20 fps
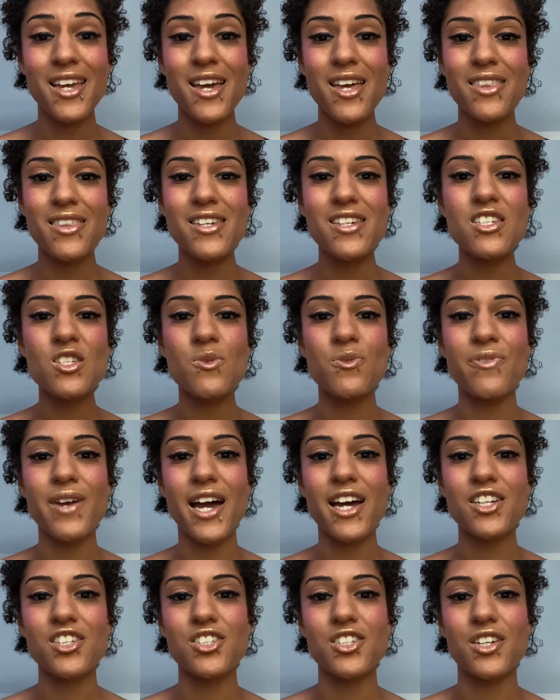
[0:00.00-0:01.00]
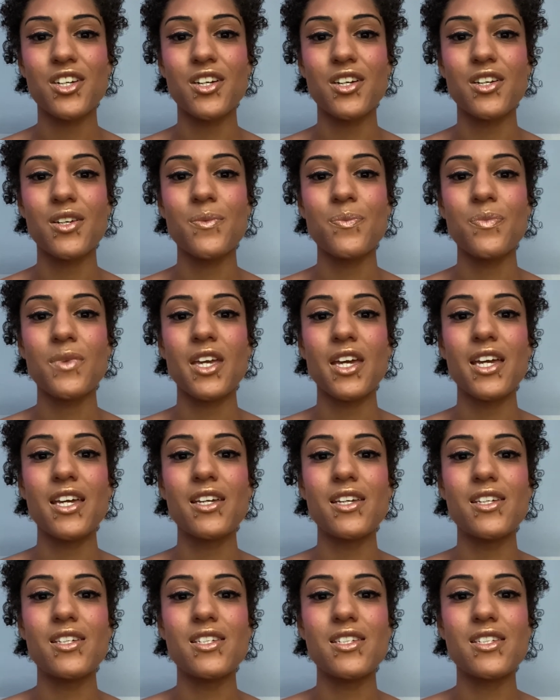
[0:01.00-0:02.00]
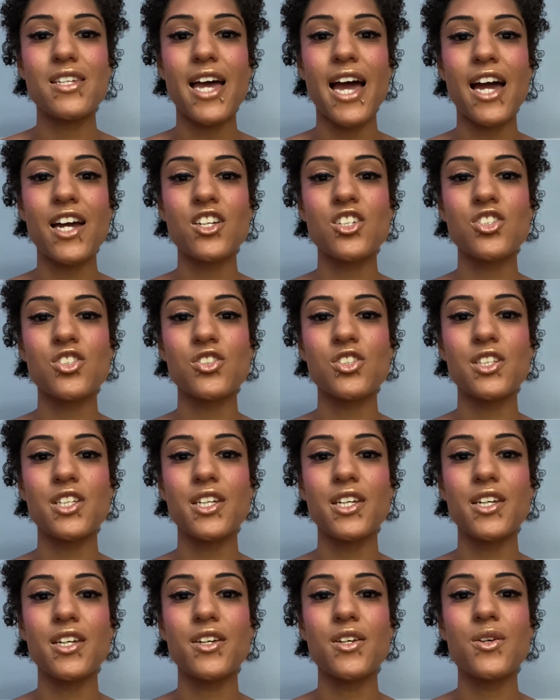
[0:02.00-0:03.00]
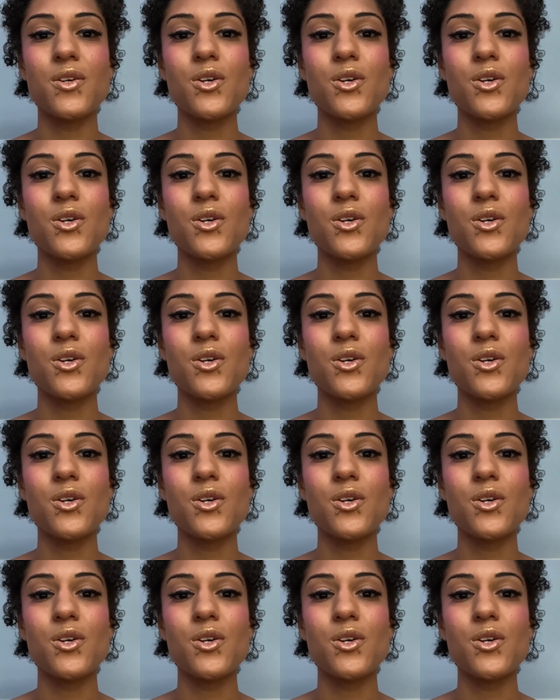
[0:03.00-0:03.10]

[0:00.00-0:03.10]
This fascia is actually